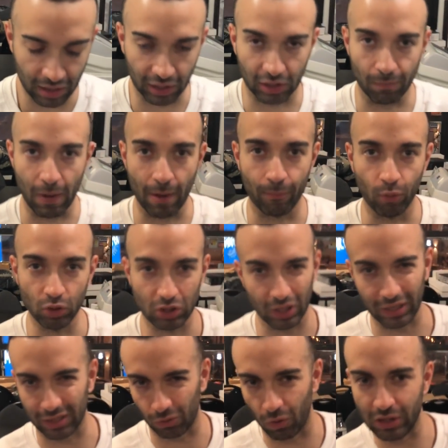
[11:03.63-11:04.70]
Like the
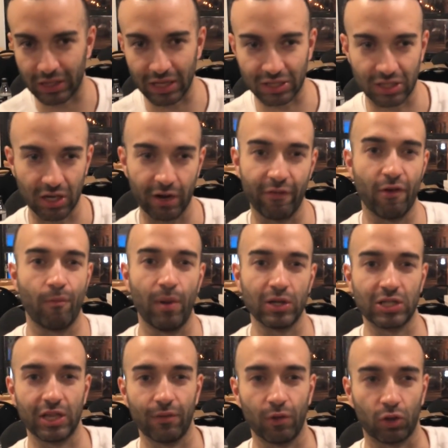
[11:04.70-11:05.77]
Bamboozling, at the worst case scenario, you have a
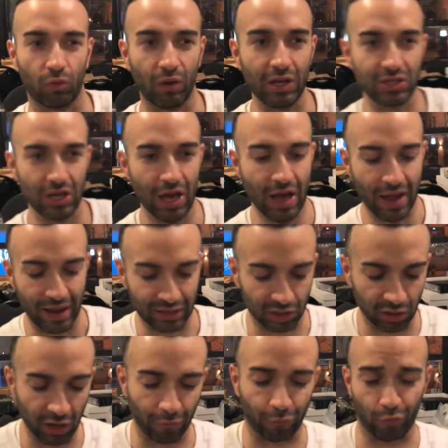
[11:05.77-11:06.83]
bunch of level 3s, it's
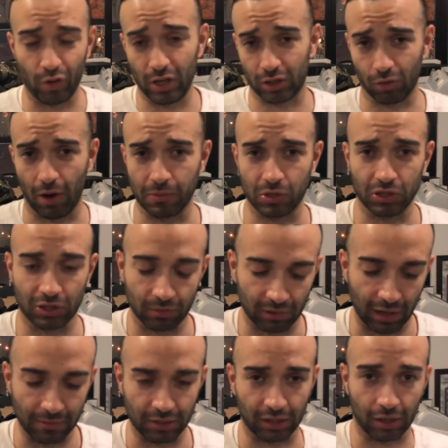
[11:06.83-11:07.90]
literally a free interruption
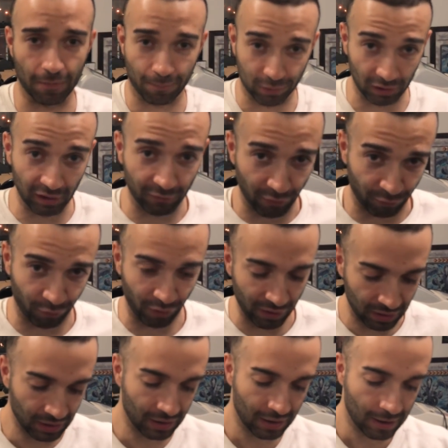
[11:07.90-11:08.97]
sometimes, like completely for
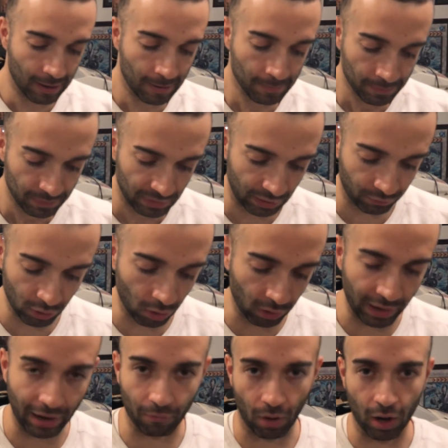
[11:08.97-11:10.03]
free. If you don't
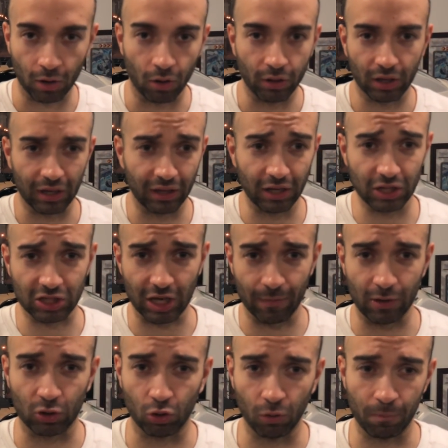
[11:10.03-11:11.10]
get Rhongo, you can literally just
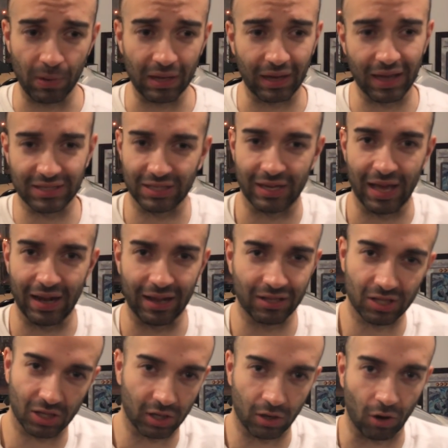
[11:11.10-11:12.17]
summon two PKs and get it.
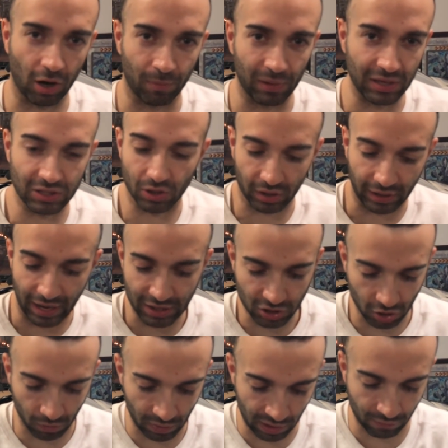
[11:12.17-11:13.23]
It's incredibly easy, or a
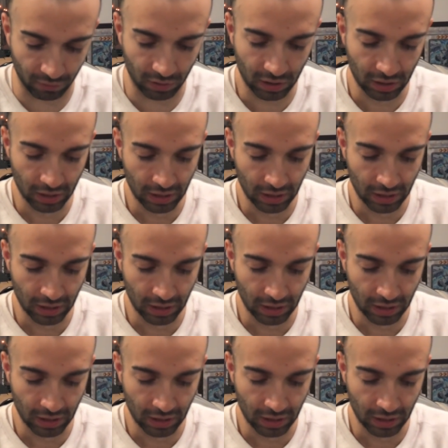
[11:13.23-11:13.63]
Gazer or whatever.